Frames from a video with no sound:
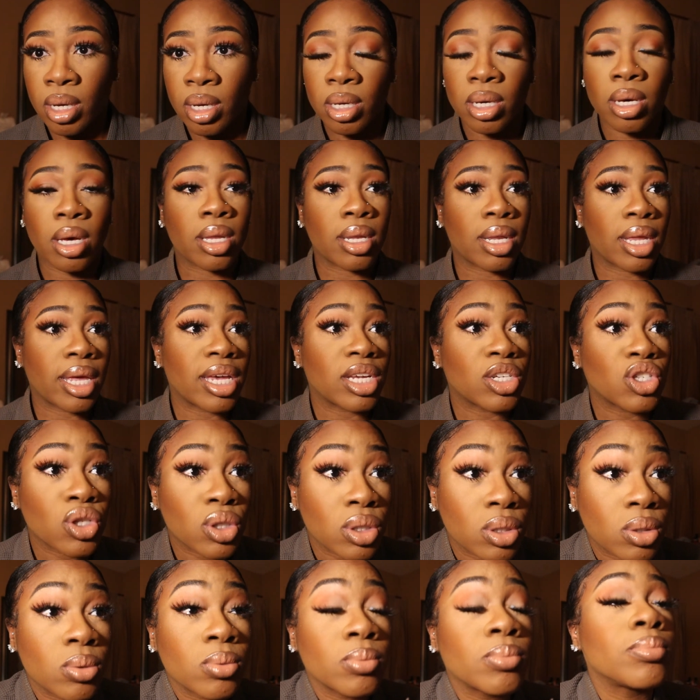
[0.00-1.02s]
Got lash
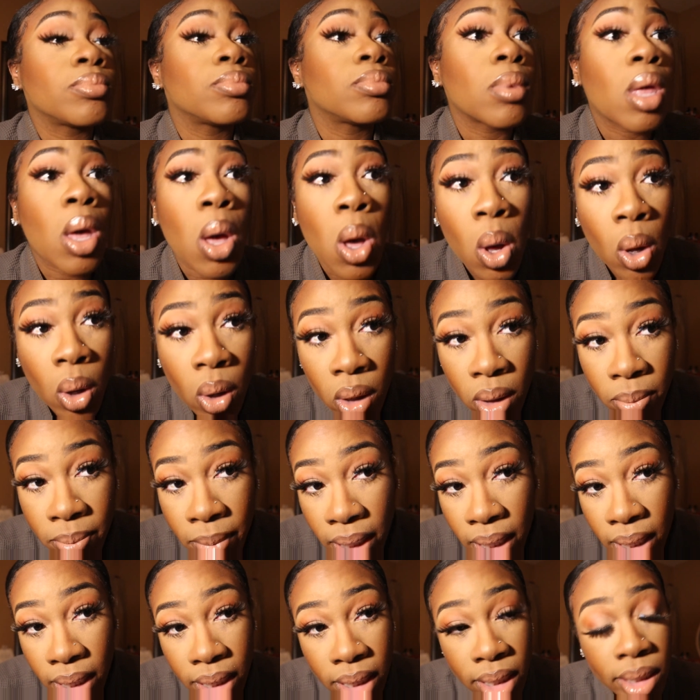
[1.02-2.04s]
glue on
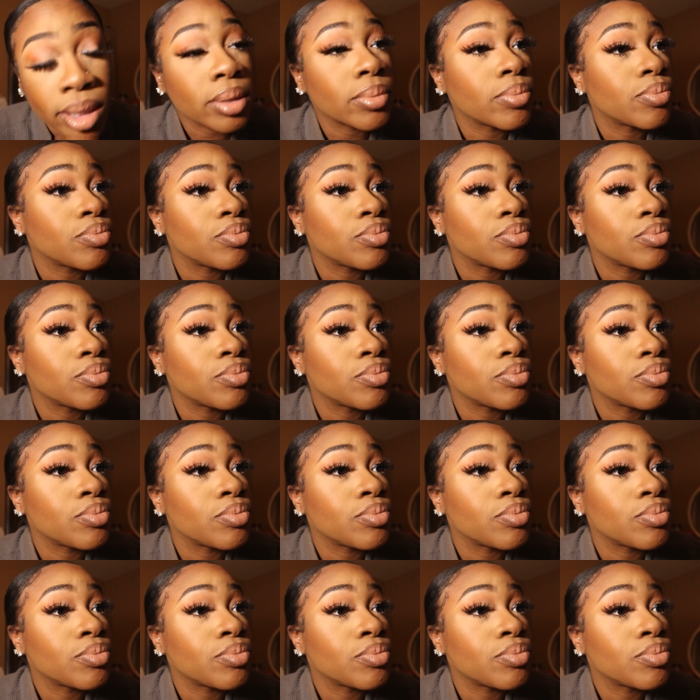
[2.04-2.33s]
my eye.